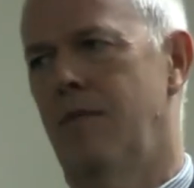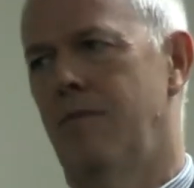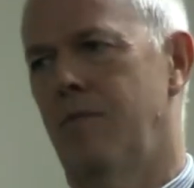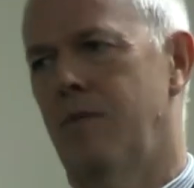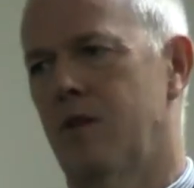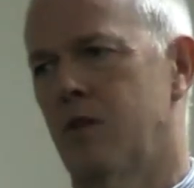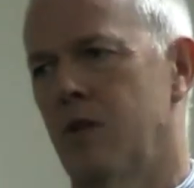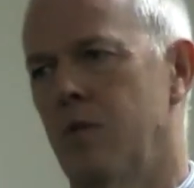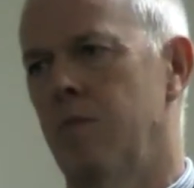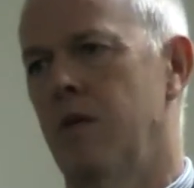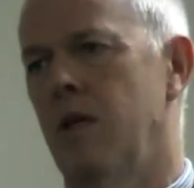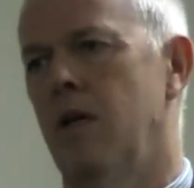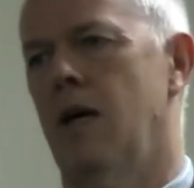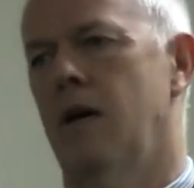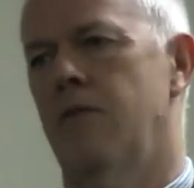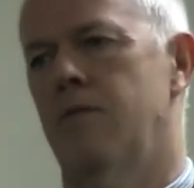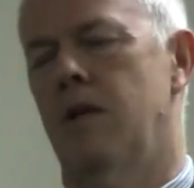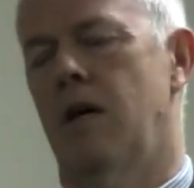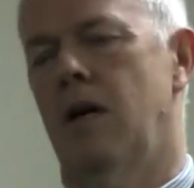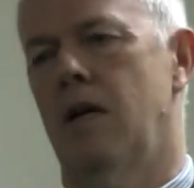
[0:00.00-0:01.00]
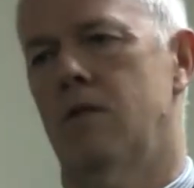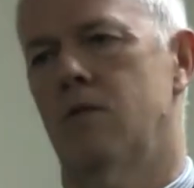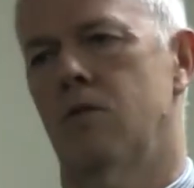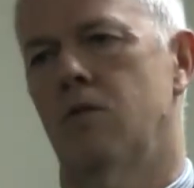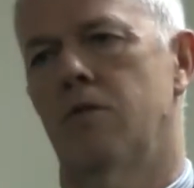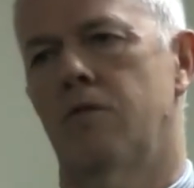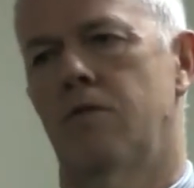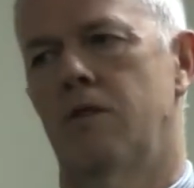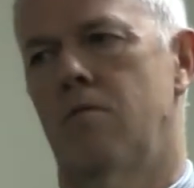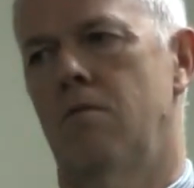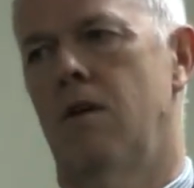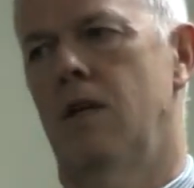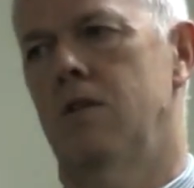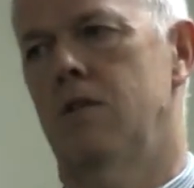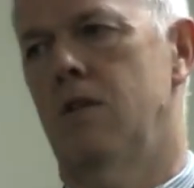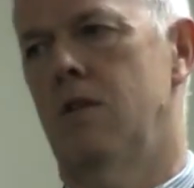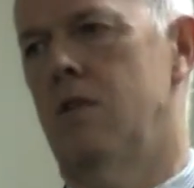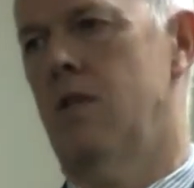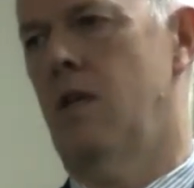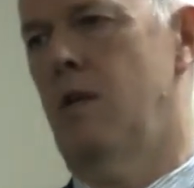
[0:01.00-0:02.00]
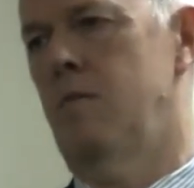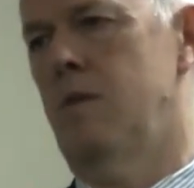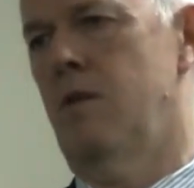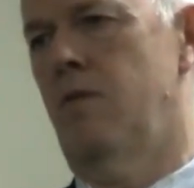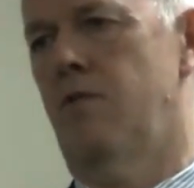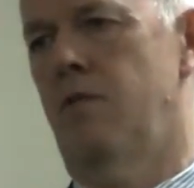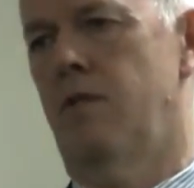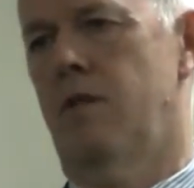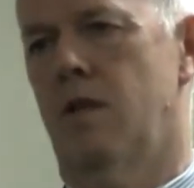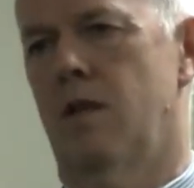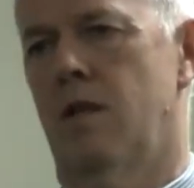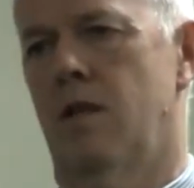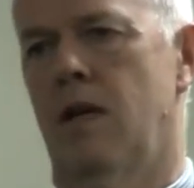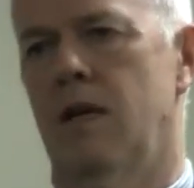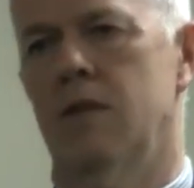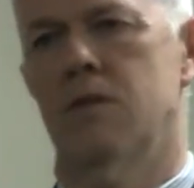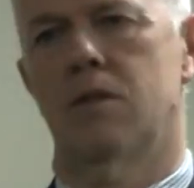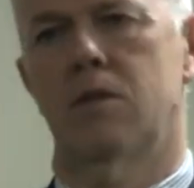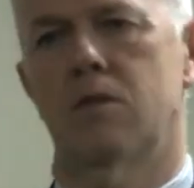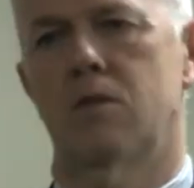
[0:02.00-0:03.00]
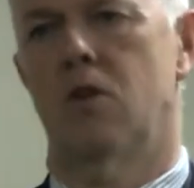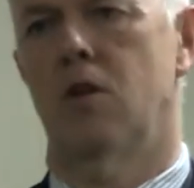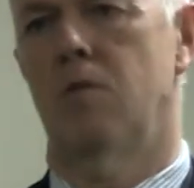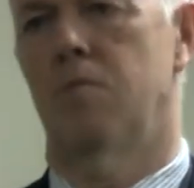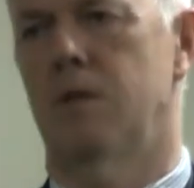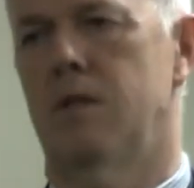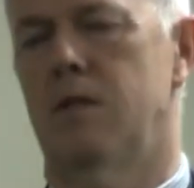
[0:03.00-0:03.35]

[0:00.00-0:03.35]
something I took for granted in terms of for the last couple of